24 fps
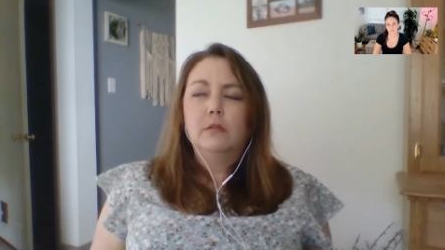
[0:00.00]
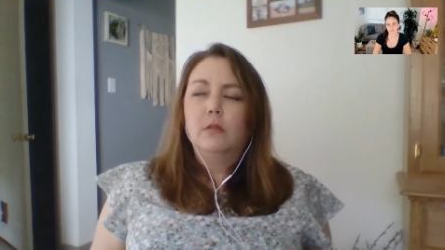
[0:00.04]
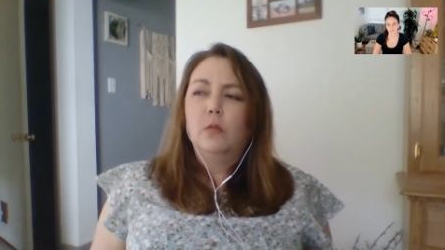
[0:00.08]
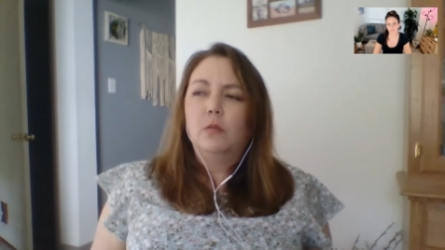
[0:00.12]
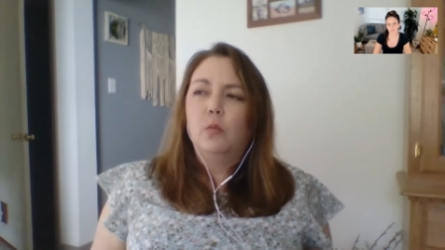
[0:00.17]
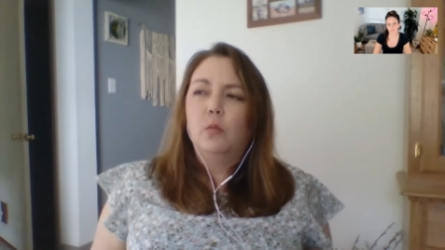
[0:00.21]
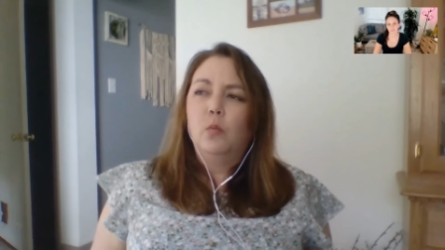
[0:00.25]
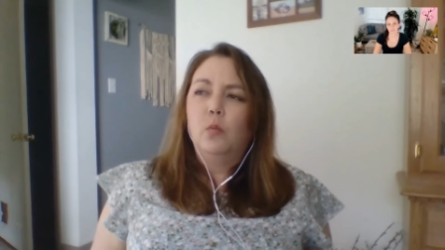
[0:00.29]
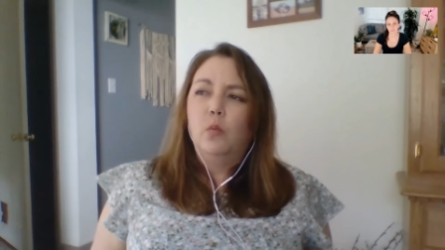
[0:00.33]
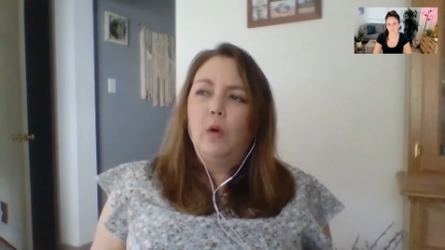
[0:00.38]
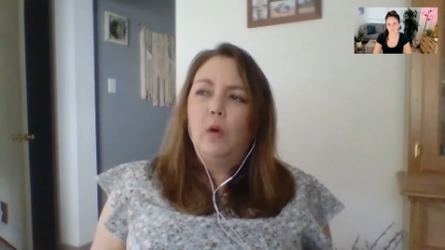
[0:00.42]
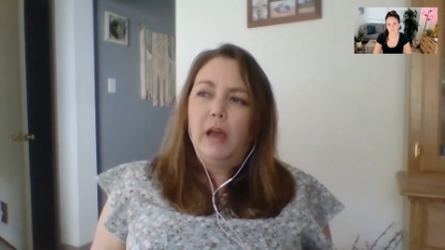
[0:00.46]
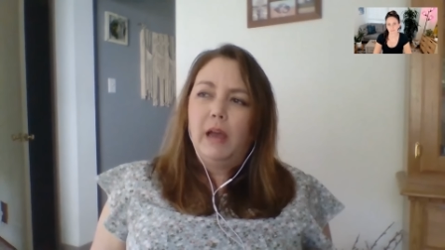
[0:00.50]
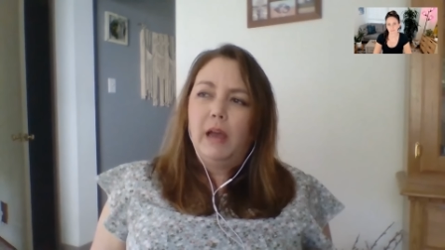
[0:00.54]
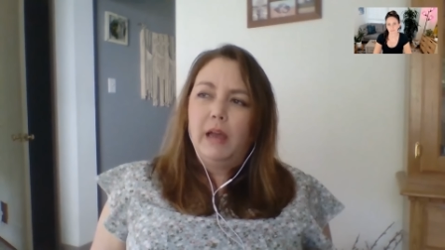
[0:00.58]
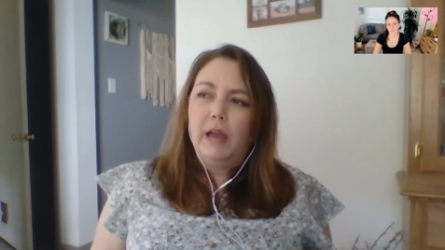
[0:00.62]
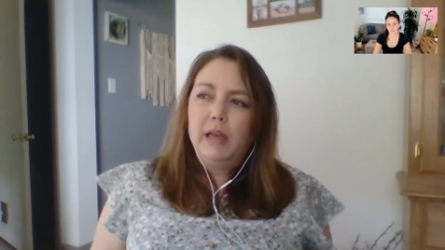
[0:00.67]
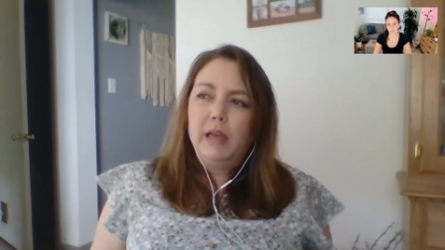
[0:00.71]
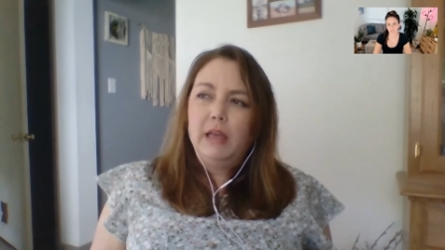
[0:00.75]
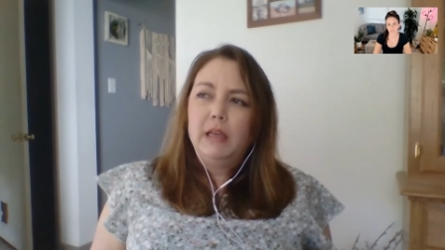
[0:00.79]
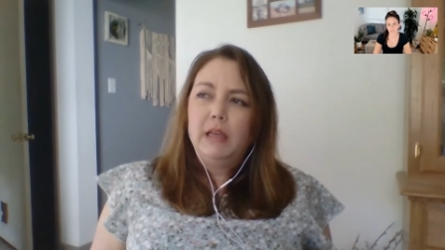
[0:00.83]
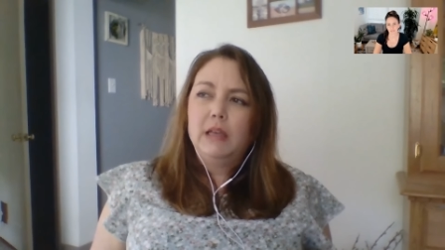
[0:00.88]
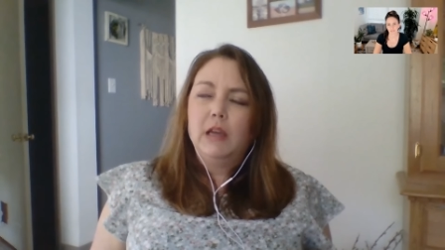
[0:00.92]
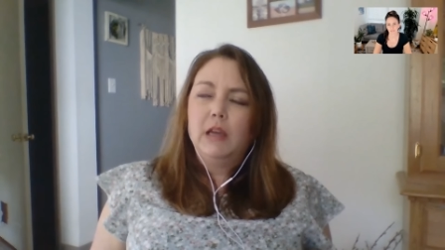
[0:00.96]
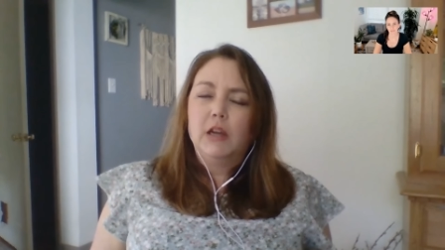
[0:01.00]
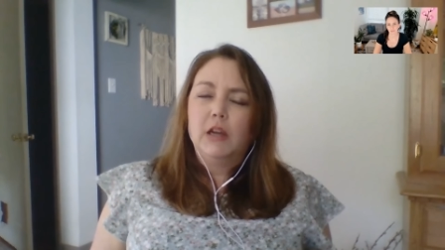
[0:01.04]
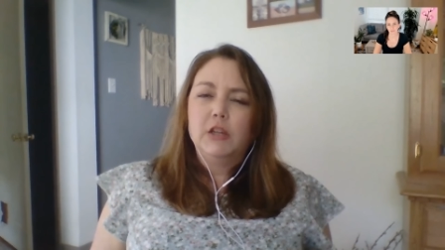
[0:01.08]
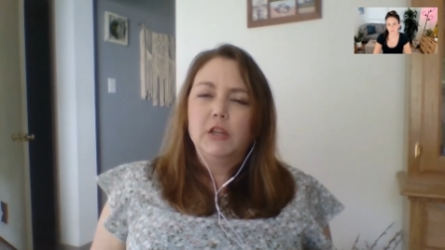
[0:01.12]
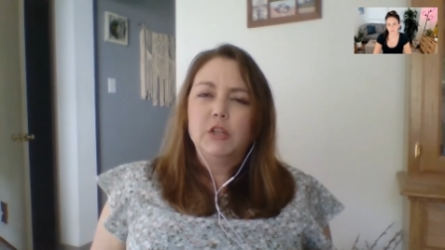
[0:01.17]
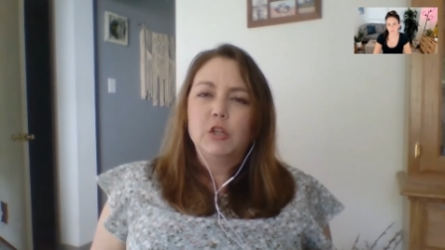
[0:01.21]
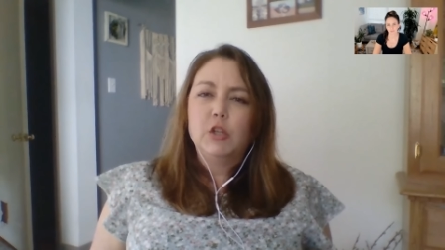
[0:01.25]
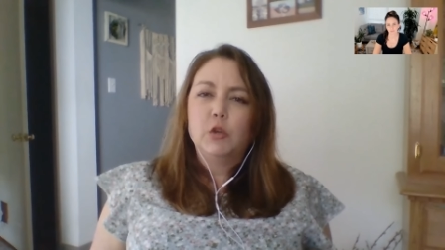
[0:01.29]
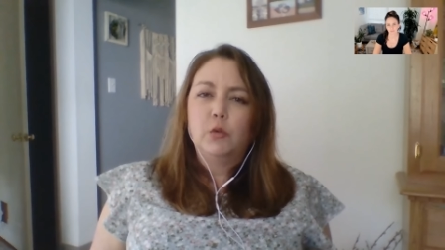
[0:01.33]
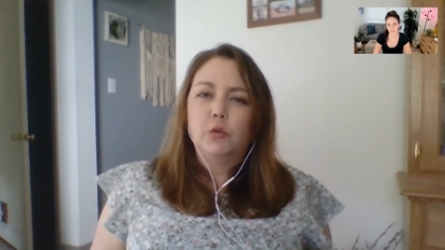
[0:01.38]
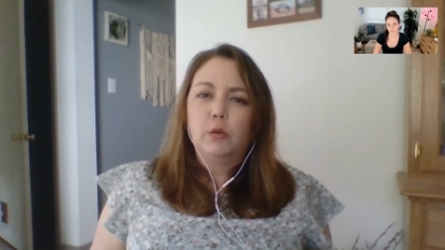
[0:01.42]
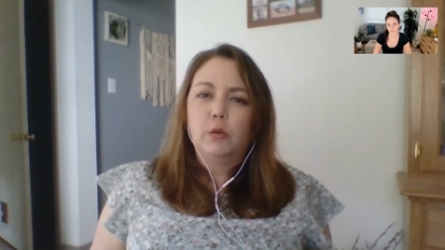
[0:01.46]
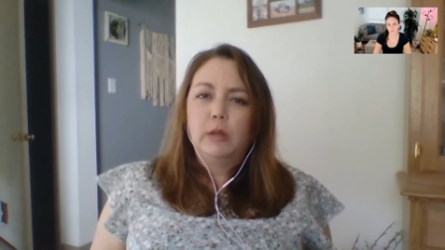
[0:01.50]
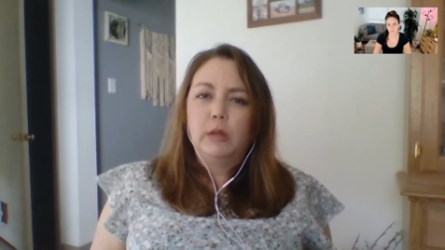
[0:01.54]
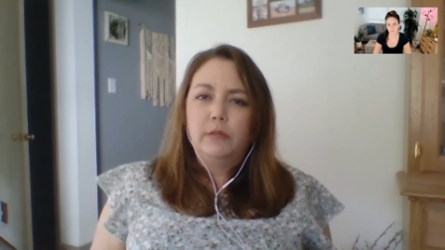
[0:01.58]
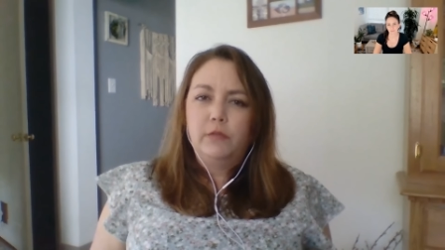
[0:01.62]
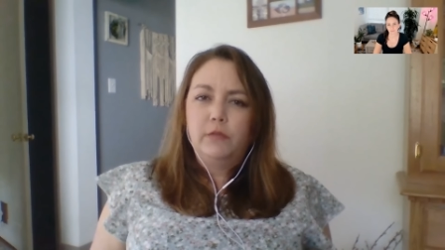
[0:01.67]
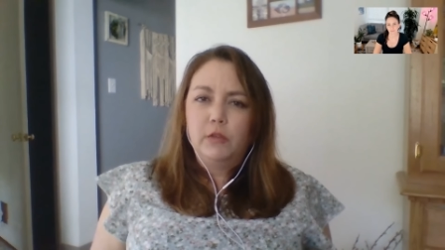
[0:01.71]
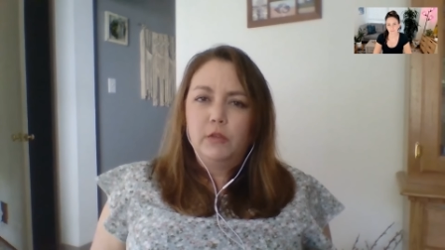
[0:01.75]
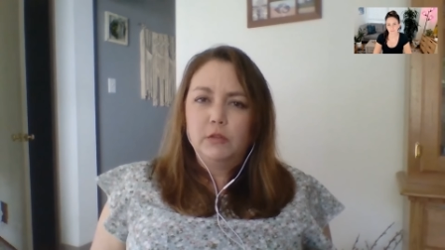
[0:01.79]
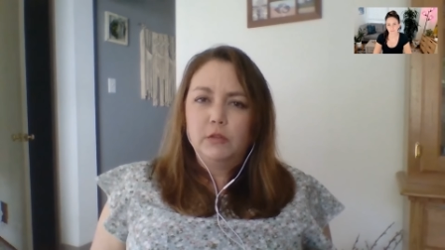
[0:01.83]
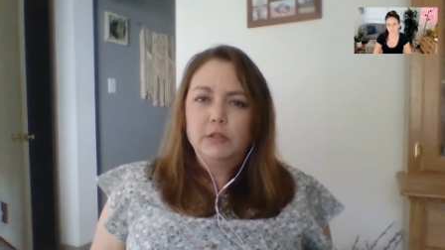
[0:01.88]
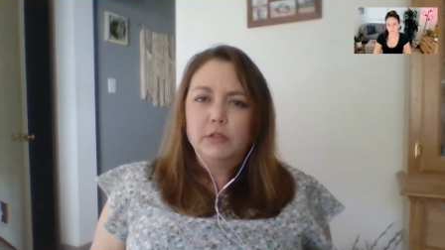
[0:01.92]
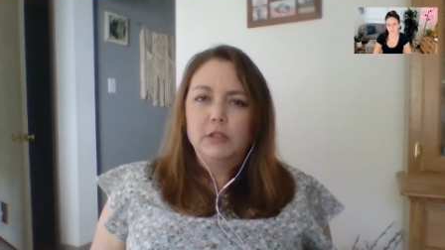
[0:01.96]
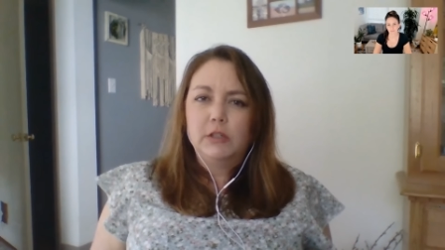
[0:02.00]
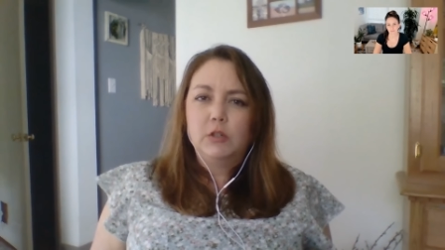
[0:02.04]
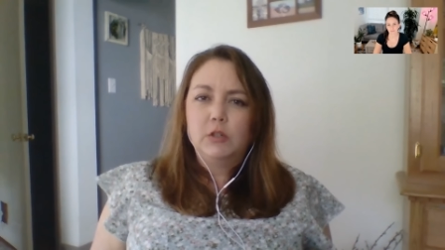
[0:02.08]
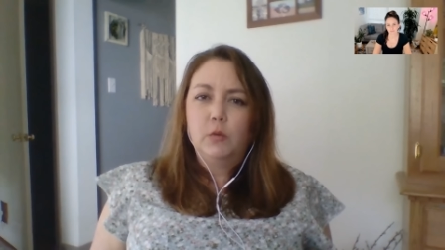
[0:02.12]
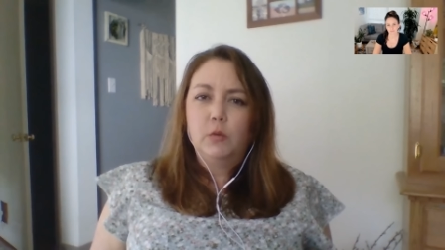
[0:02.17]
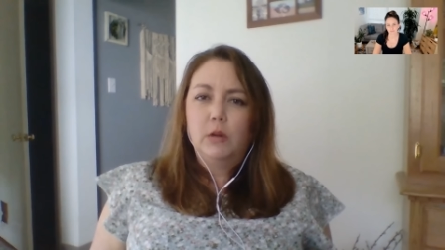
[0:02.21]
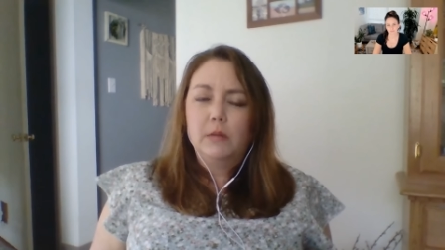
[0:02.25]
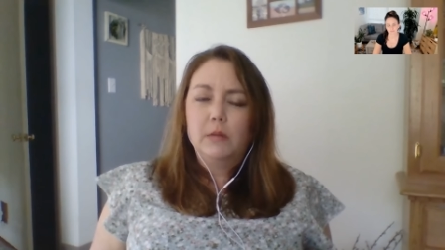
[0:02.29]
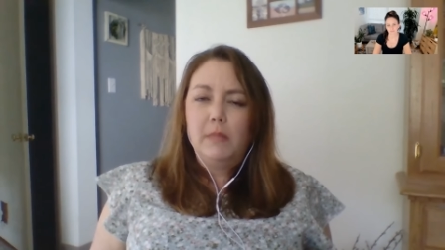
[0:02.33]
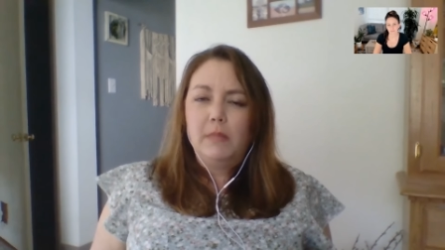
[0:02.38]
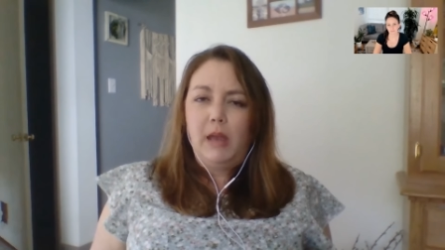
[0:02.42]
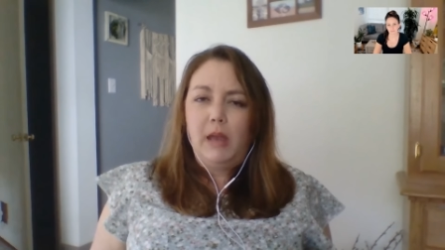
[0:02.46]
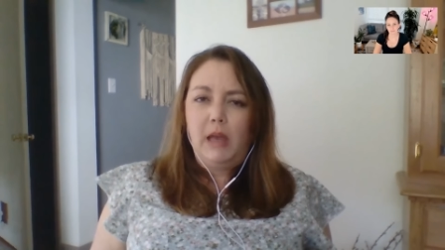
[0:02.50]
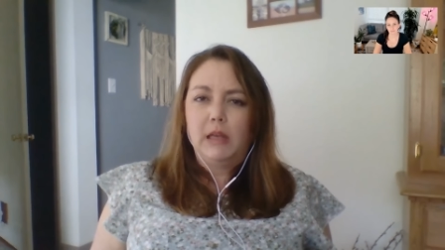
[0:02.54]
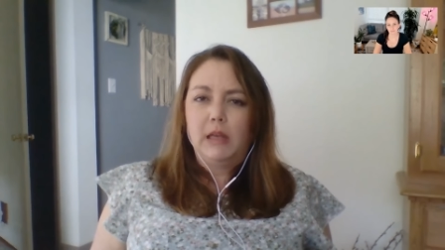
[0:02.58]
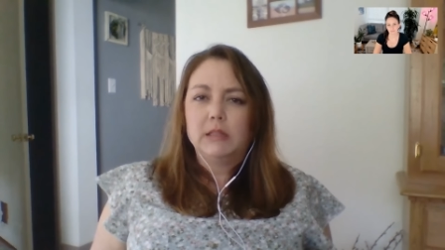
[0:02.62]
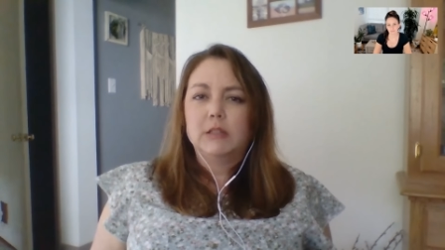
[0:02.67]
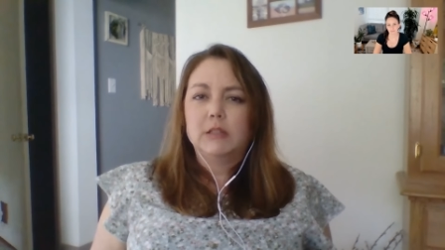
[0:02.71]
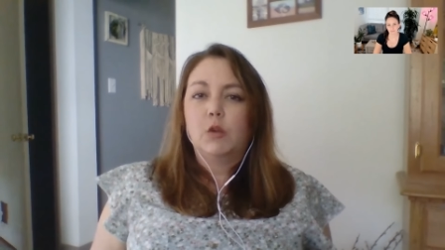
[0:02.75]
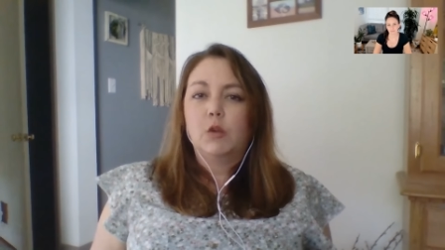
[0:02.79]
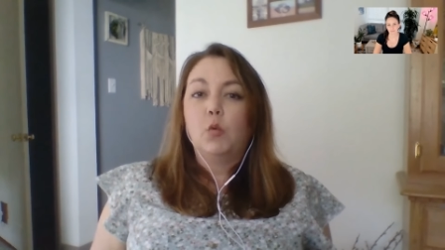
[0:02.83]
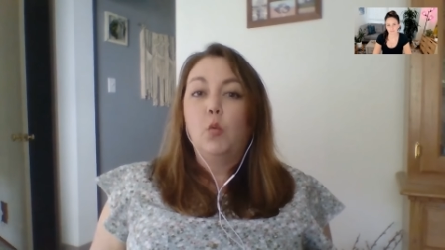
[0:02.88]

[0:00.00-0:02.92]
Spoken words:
why are you refusing to wear a mask?